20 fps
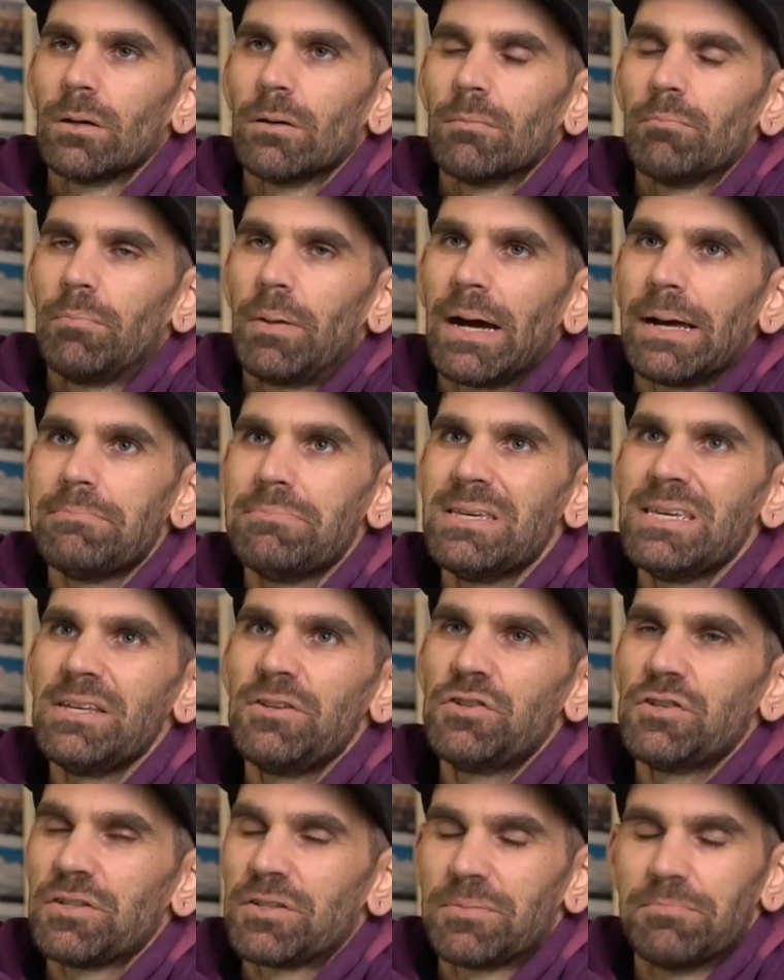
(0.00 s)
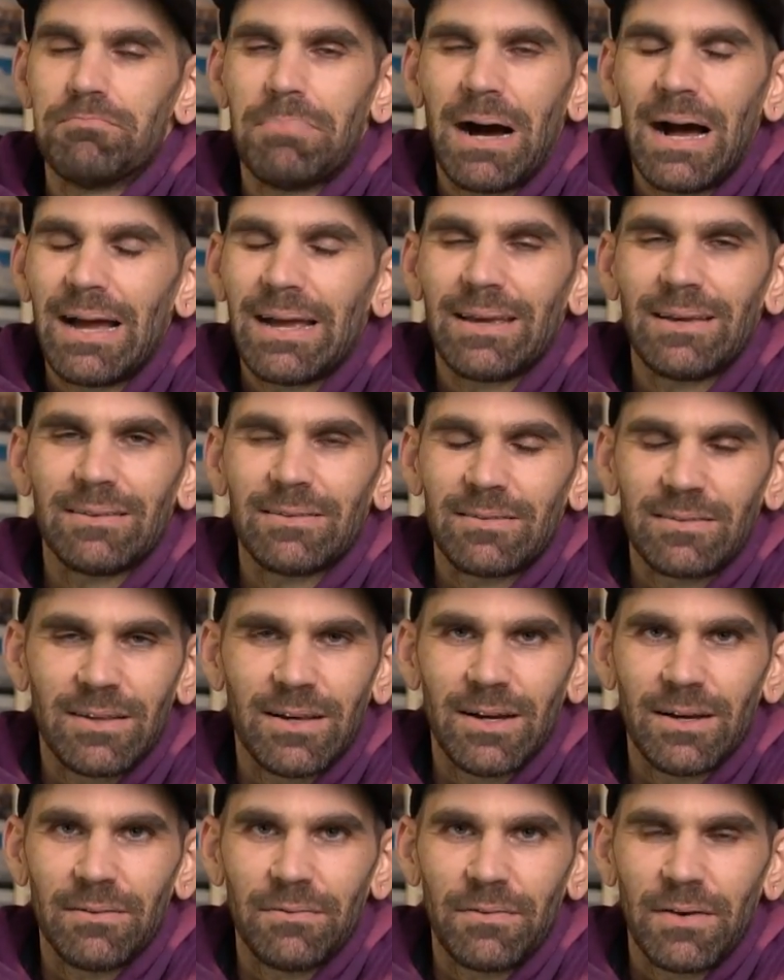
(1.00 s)
by me just buying
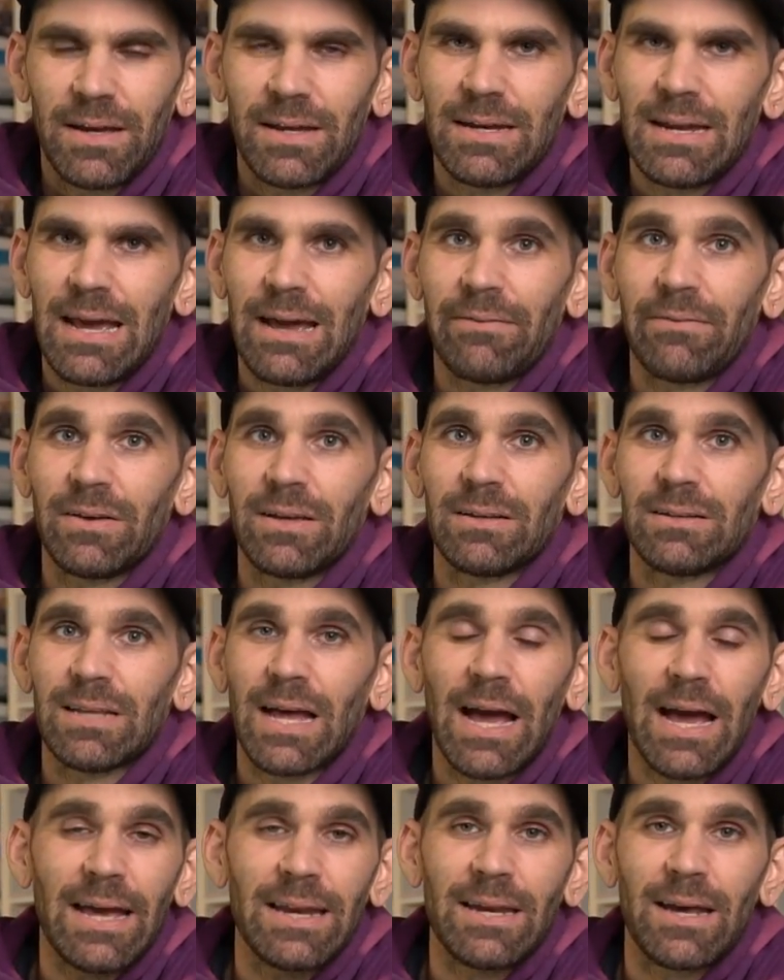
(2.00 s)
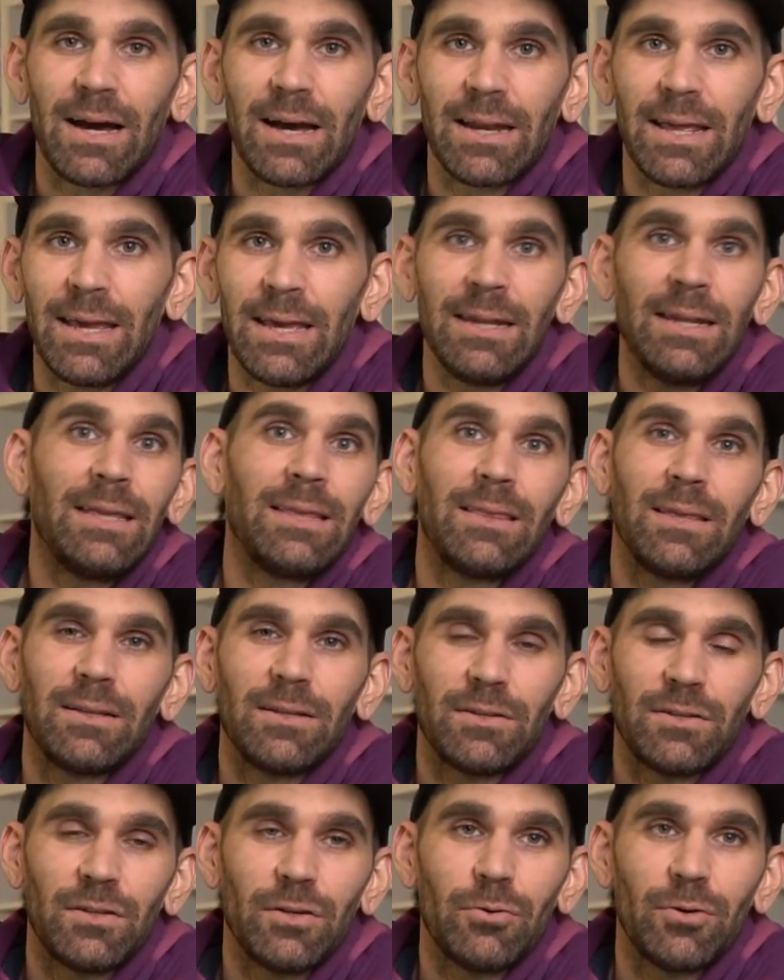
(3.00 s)
stuff and having Dye not anything to
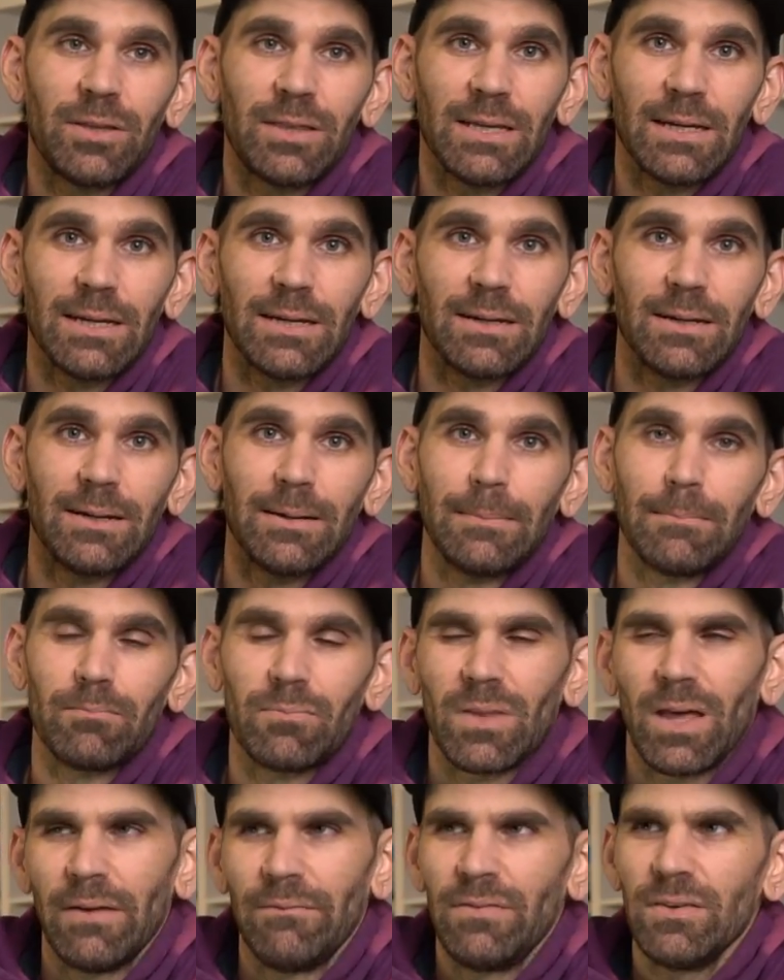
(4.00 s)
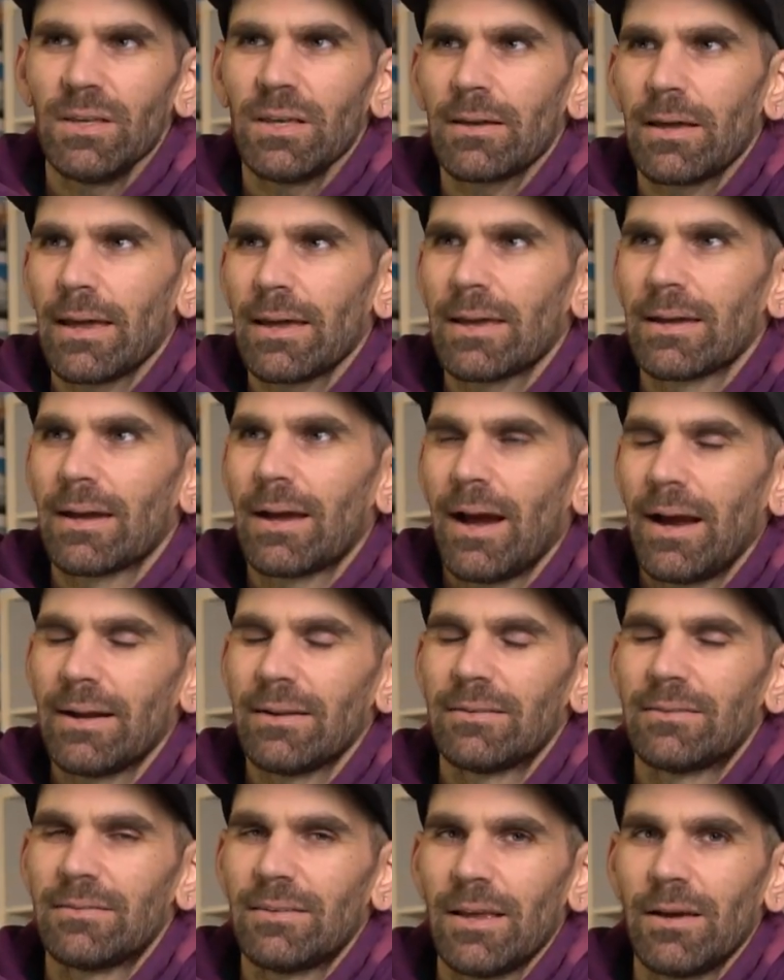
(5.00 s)
do with it, I feel like I can kind of
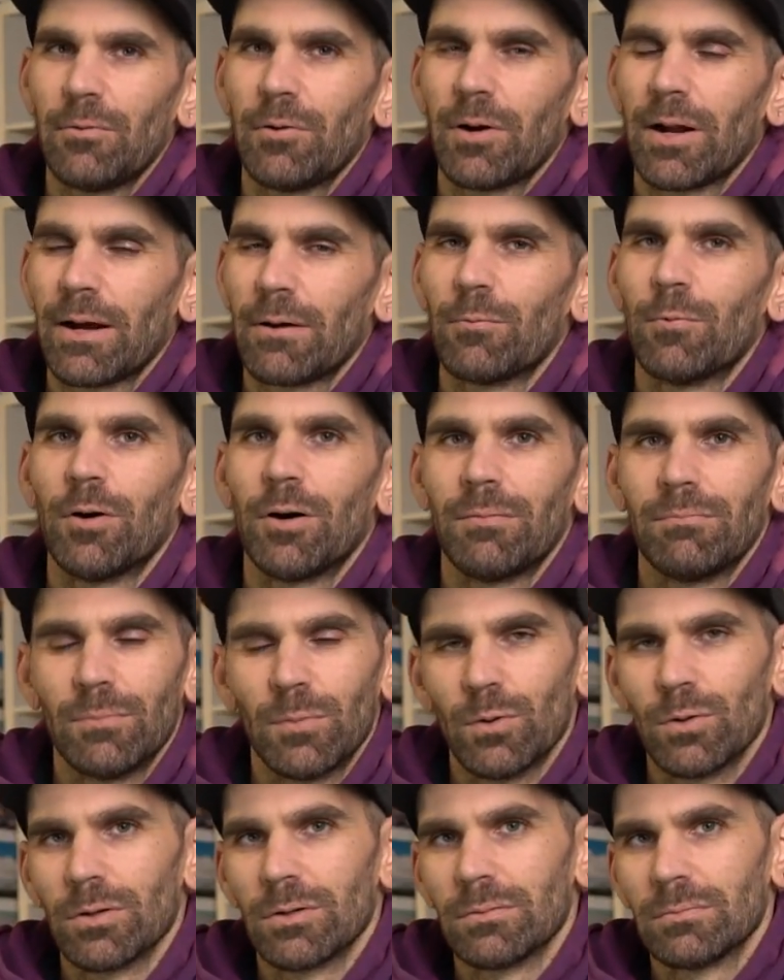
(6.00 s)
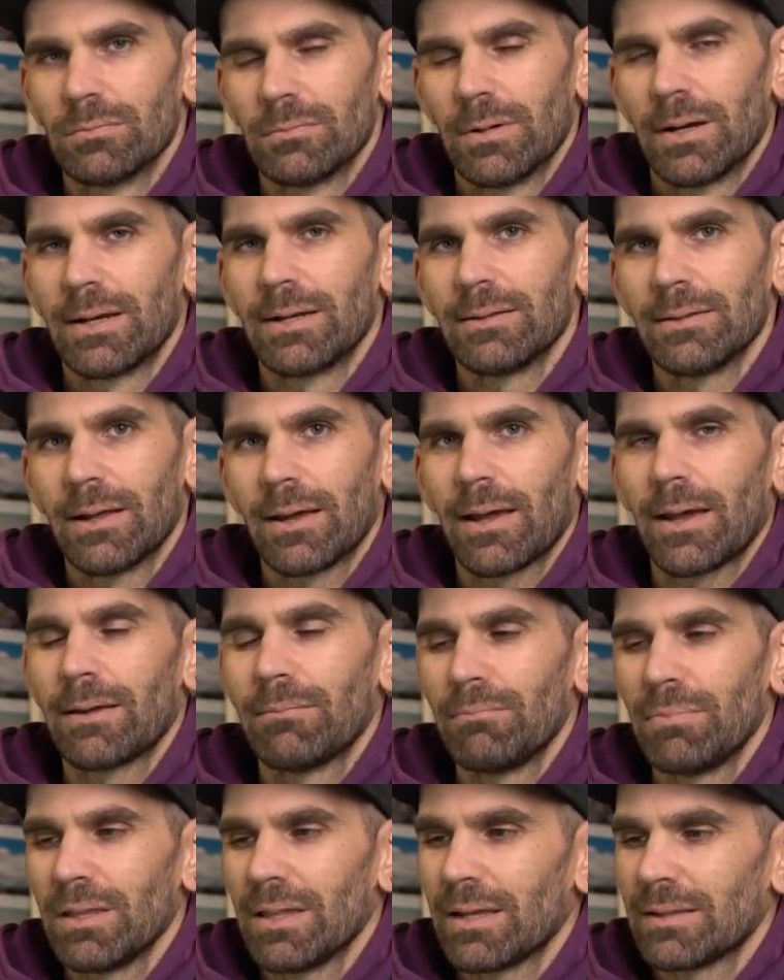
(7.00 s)
say what I want more, right? Like I can
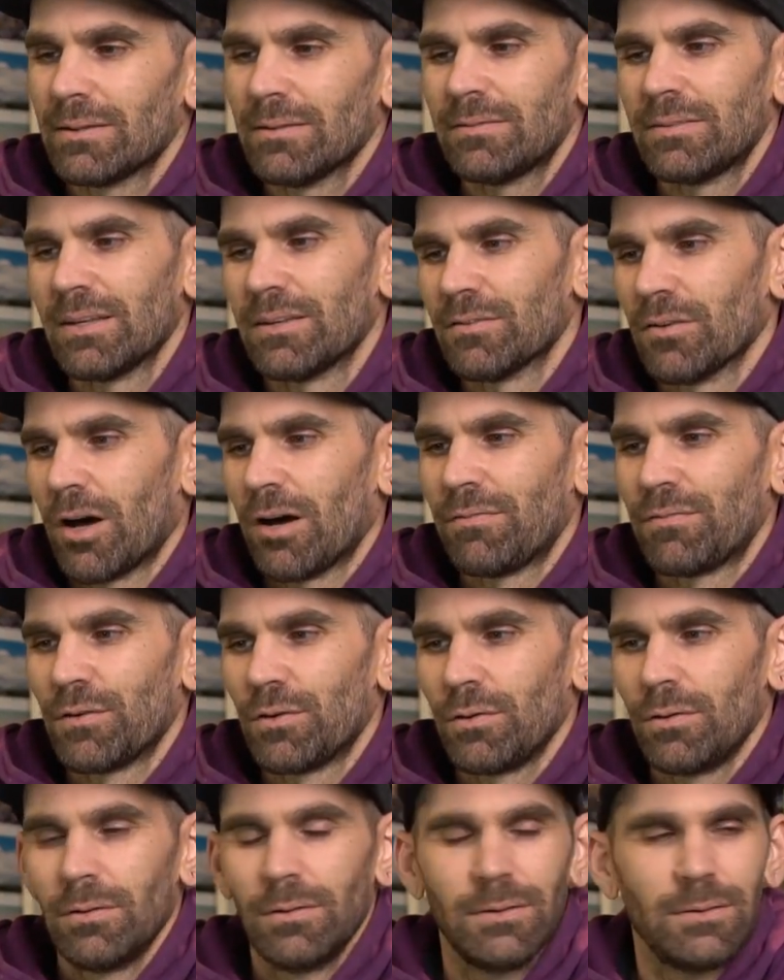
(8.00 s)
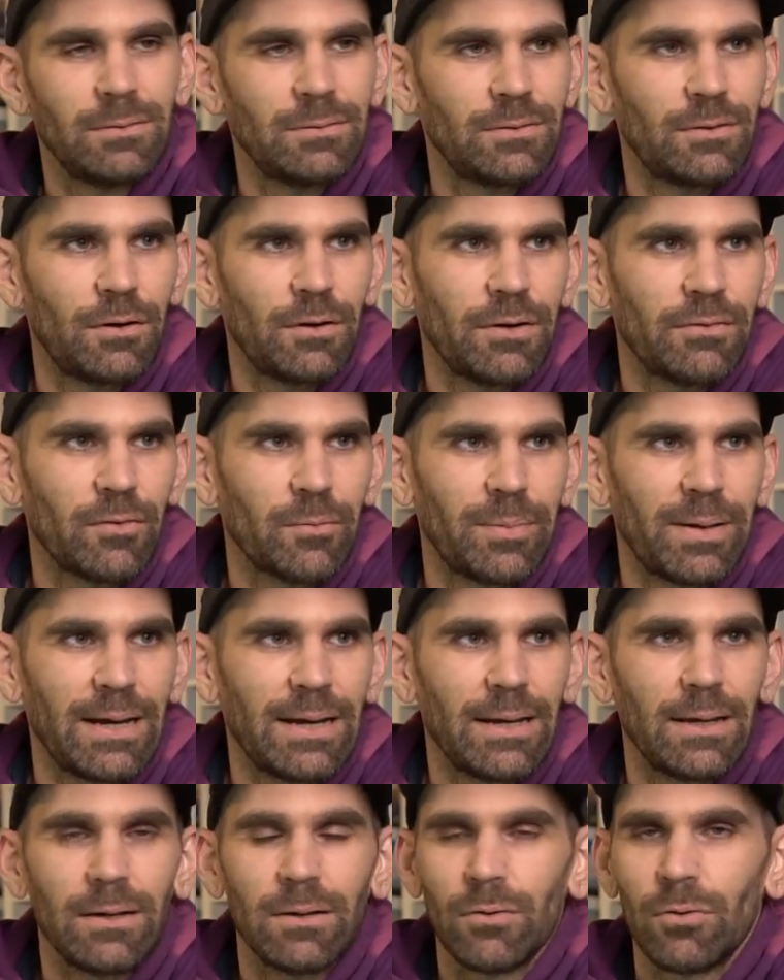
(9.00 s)
be like, this thing's awful, don't ever buy
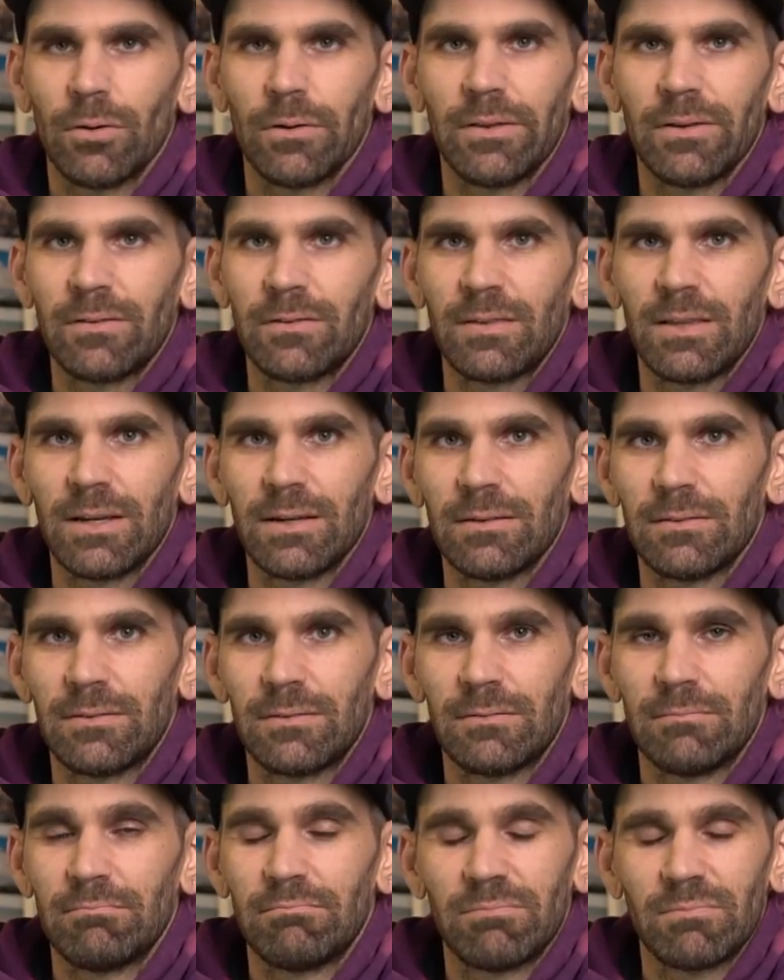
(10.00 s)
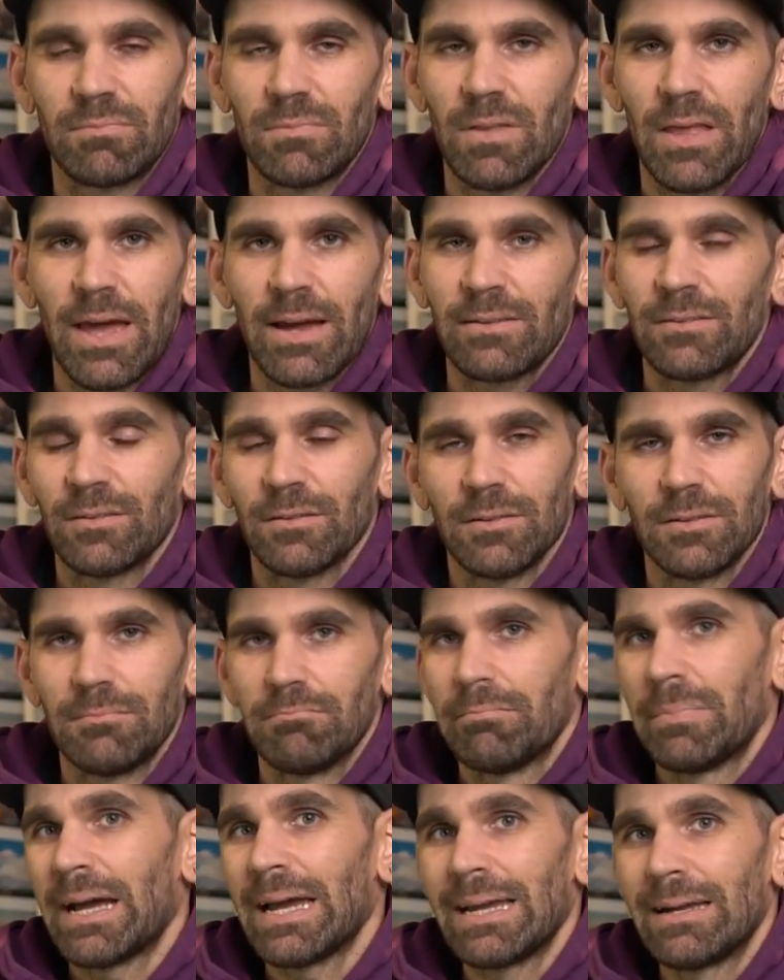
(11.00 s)
it, or this thing's excellent,
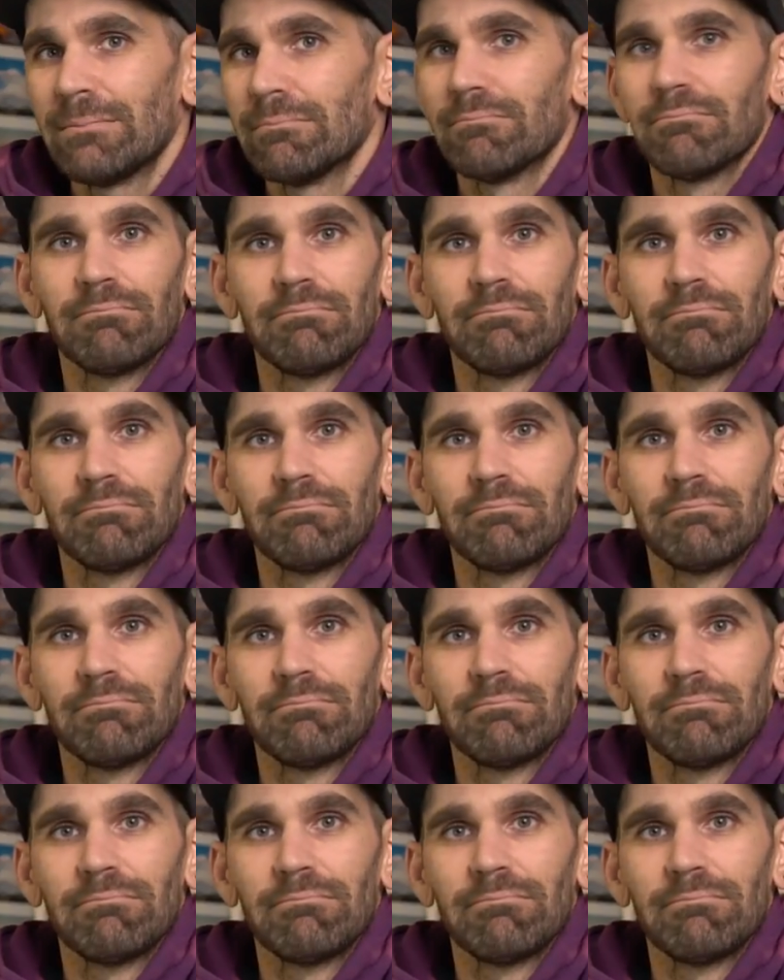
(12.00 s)
buy it.